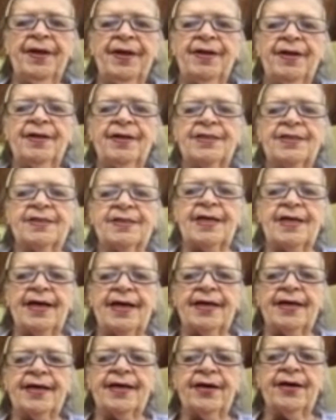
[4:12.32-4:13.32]
Just
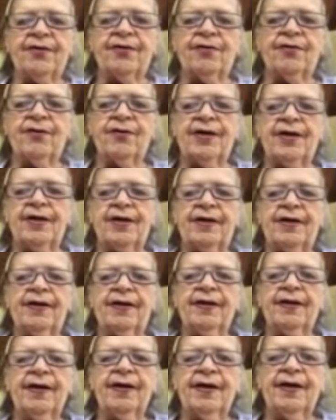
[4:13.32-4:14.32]
take care and
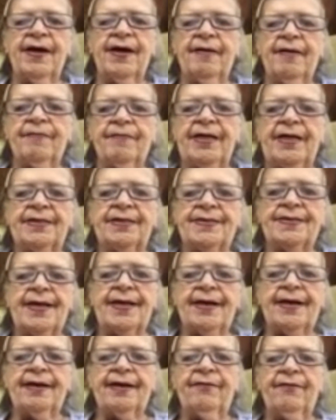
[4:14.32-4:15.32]
be
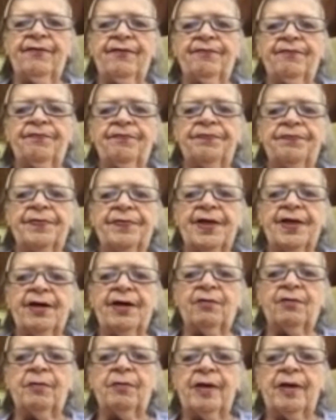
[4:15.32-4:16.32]
safe.
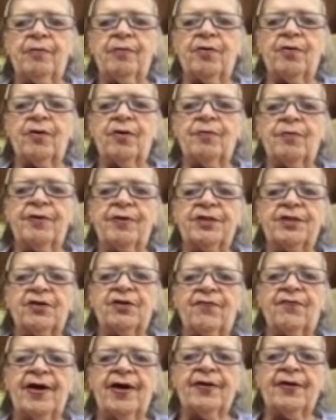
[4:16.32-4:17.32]
And remember to put
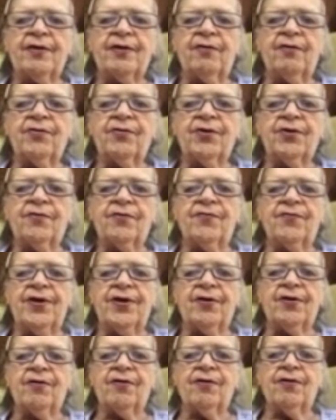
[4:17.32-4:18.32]
your faith over your
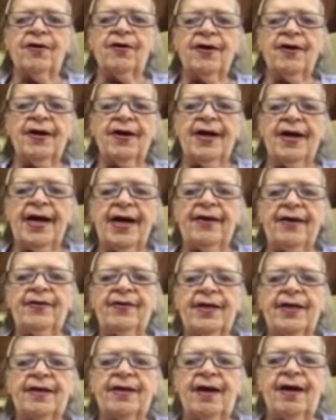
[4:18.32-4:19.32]
fear,
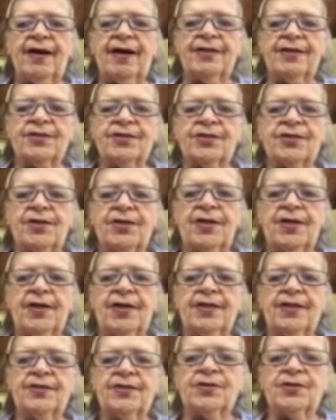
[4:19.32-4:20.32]
and that God is
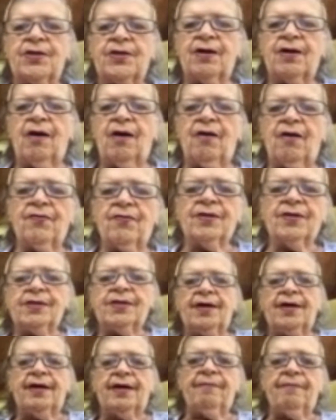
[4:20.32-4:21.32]
good. He's good all the
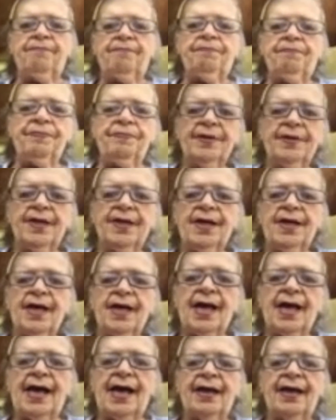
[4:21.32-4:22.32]
time.
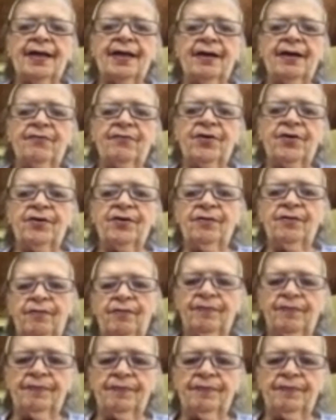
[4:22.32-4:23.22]
I love you.